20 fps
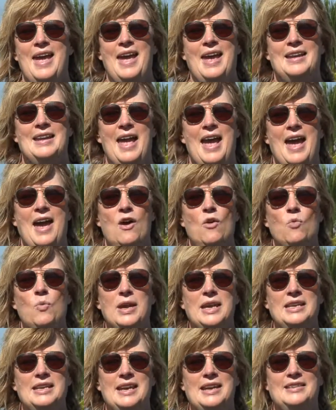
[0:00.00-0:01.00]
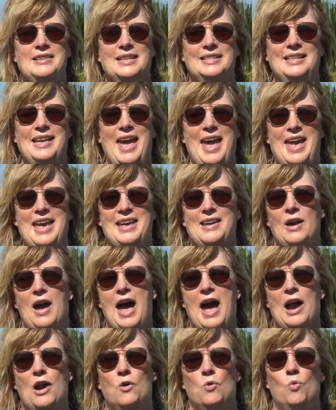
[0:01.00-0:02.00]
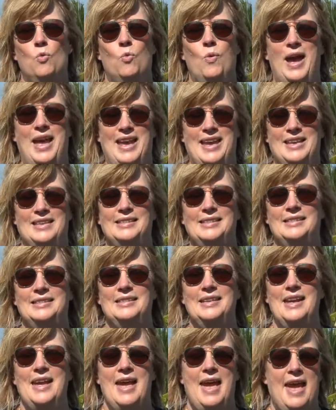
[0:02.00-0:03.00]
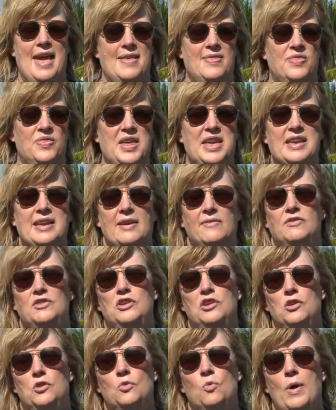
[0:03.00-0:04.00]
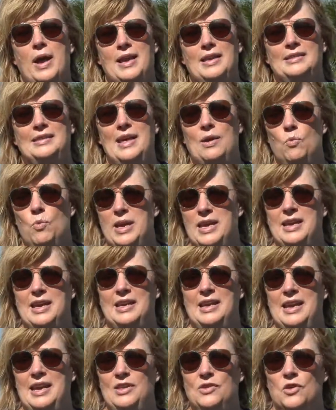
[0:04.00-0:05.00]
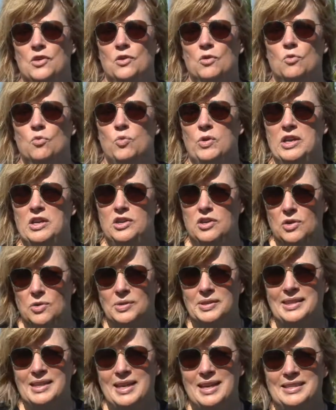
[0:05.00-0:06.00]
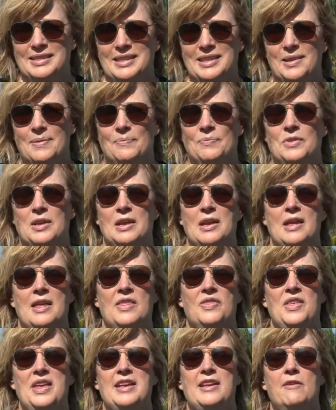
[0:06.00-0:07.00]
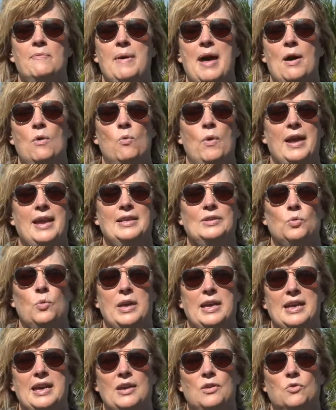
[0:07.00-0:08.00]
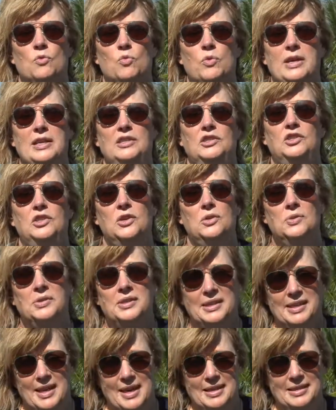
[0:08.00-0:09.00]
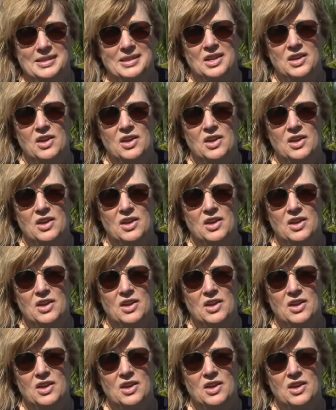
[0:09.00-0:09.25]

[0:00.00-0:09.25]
and how we need to take our waste and think of new ways that we can either reuse it, think about ways we can reduce it,